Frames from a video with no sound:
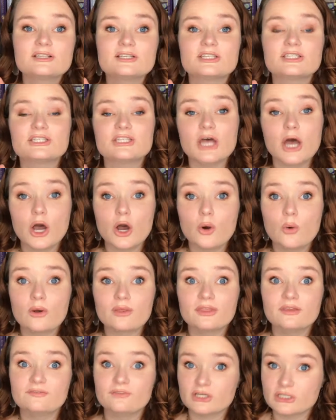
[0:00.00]
So
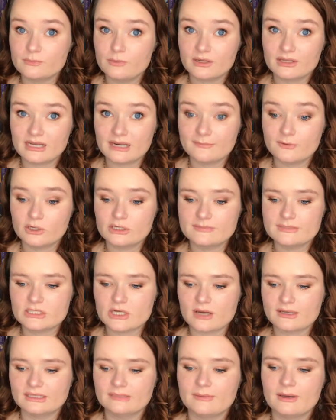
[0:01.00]
the first book that I'm going to be
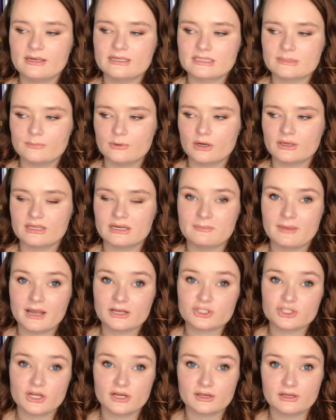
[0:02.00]
talking about is a book that I'm
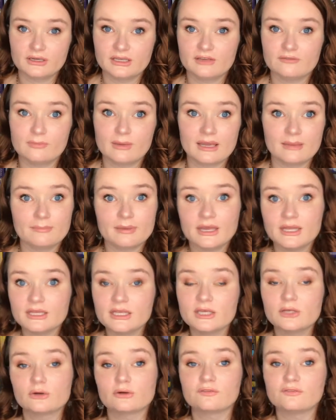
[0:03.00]
actually not going to give my
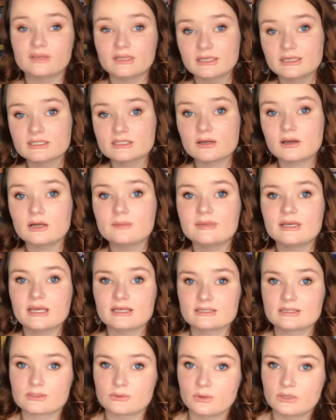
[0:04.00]
opinion or feelings on
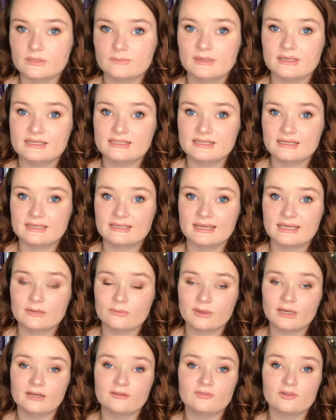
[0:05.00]
because it's going to be in a dedicated
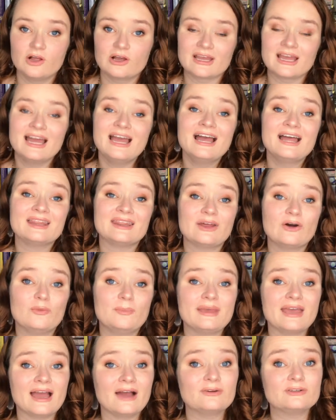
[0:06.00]
rating vlog that will
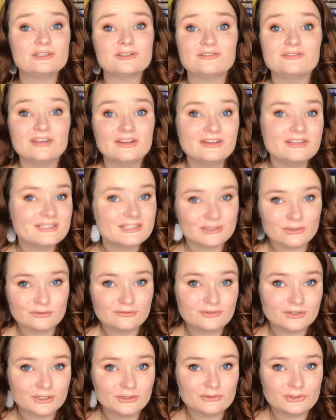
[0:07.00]
be out very soon
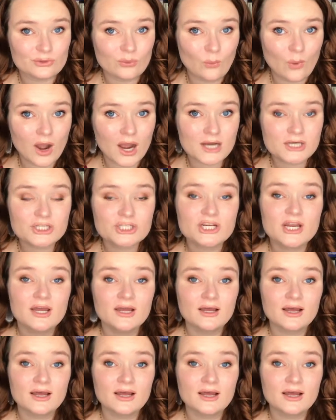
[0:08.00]
for you to watch.